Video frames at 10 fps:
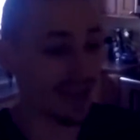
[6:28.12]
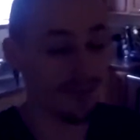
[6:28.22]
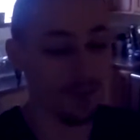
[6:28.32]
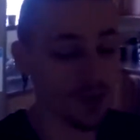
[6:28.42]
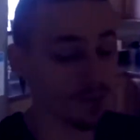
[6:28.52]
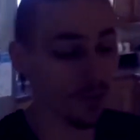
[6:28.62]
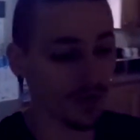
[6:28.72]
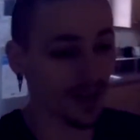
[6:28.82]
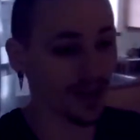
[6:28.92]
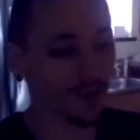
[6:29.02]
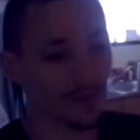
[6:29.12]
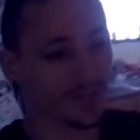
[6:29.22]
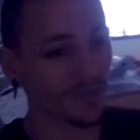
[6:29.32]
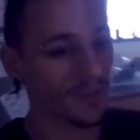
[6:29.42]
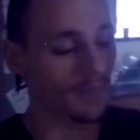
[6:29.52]
way more than I used
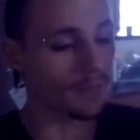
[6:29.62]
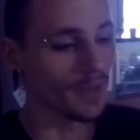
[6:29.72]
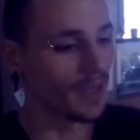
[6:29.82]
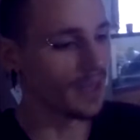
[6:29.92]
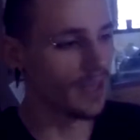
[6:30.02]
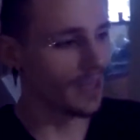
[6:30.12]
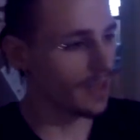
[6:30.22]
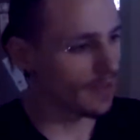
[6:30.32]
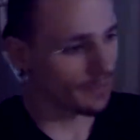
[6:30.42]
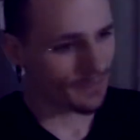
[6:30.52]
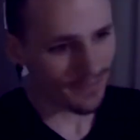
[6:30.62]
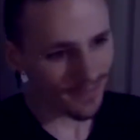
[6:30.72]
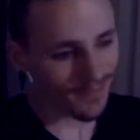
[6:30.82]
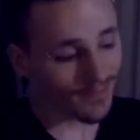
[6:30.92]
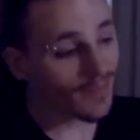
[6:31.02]
to, and
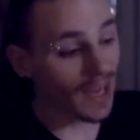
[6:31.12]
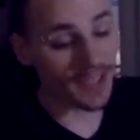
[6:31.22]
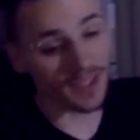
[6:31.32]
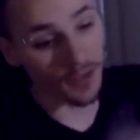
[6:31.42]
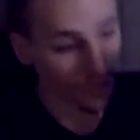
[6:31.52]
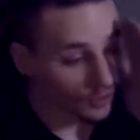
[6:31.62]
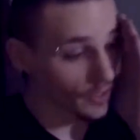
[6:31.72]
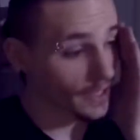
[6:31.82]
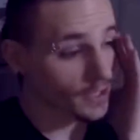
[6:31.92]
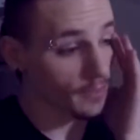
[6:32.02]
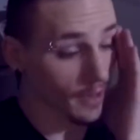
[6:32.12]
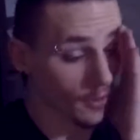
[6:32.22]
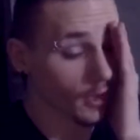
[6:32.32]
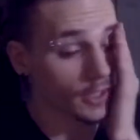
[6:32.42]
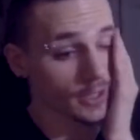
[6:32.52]
I still stress about a
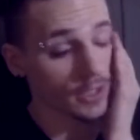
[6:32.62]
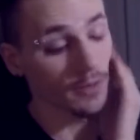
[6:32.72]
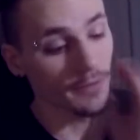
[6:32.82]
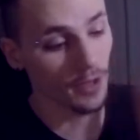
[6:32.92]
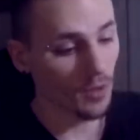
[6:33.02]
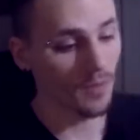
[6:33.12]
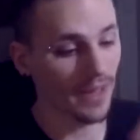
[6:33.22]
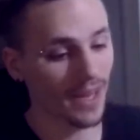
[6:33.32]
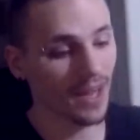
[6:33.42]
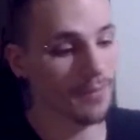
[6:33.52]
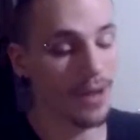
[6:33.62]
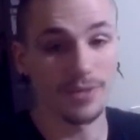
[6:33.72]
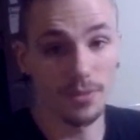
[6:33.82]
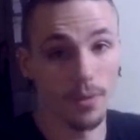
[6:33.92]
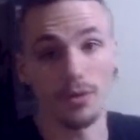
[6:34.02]
lot of stuff, you know, like
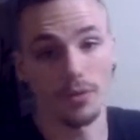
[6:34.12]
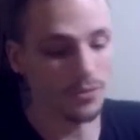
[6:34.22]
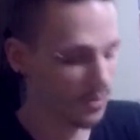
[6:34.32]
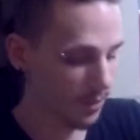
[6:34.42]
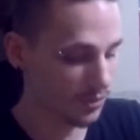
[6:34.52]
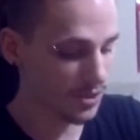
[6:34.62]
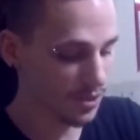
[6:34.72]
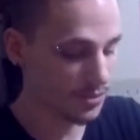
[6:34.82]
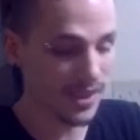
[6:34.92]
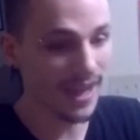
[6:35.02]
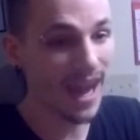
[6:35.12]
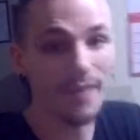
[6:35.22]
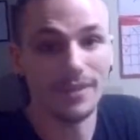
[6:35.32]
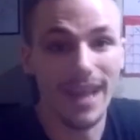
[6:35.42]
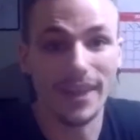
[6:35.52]
tomorrow's Tuesday, I
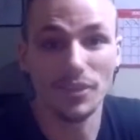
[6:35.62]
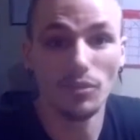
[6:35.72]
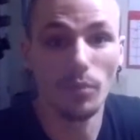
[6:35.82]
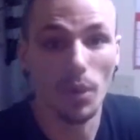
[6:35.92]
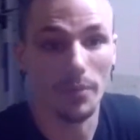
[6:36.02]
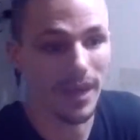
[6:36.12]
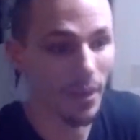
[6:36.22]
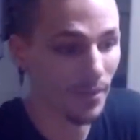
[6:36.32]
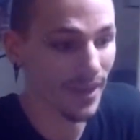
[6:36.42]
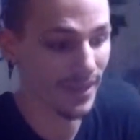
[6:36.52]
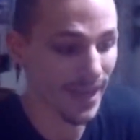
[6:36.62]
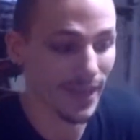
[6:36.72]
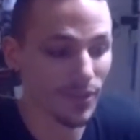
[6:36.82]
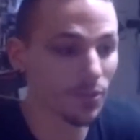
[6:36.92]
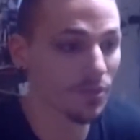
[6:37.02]
have a tattoo appointment. I'm getting
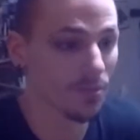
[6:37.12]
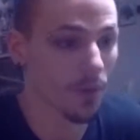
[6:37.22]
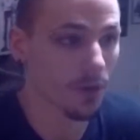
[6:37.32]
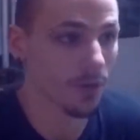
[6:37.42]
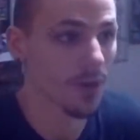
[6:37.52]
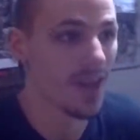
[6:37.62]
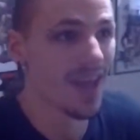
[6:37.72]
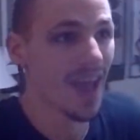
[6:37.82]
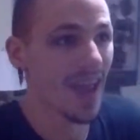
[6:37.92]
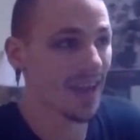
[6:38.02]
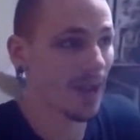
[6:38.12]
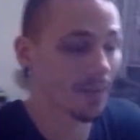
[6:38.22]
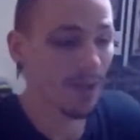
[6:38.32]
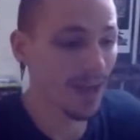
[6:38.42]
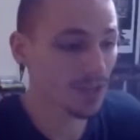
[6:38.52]
tattoos tomorrow, and
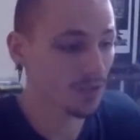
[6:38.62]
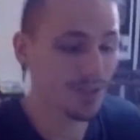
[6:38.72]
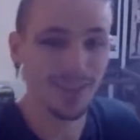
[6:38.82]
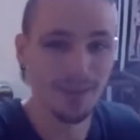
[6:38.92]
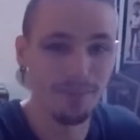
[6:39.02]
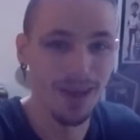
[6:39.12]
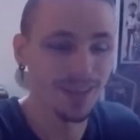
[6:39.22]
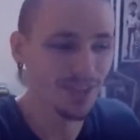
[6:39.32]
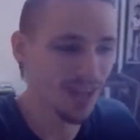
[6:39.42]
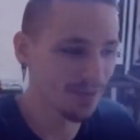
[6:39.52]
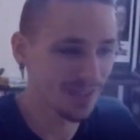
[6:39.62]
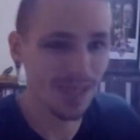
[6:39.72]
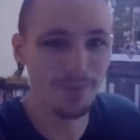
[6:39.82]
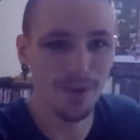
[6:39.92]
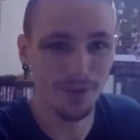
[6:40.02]
I'm actually, like, I was
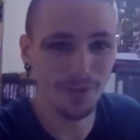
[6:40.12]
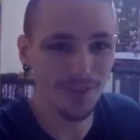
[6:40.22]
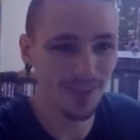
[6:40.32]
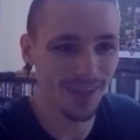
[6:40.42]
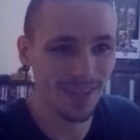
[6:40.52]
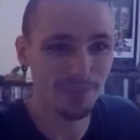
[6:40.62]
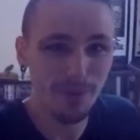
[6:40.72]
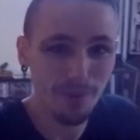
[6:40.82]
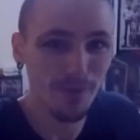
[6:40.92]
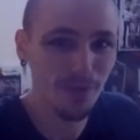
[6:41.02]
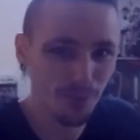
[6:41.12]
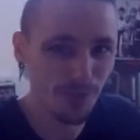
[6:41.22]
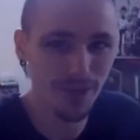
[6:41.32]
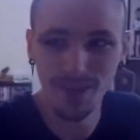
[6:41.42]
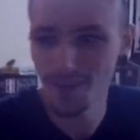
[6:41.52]
thinking about it earlier, like, it's been about 3
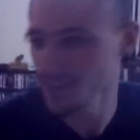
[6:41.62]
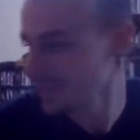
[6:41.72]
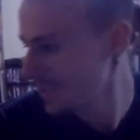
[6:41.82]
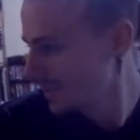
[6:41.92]
years,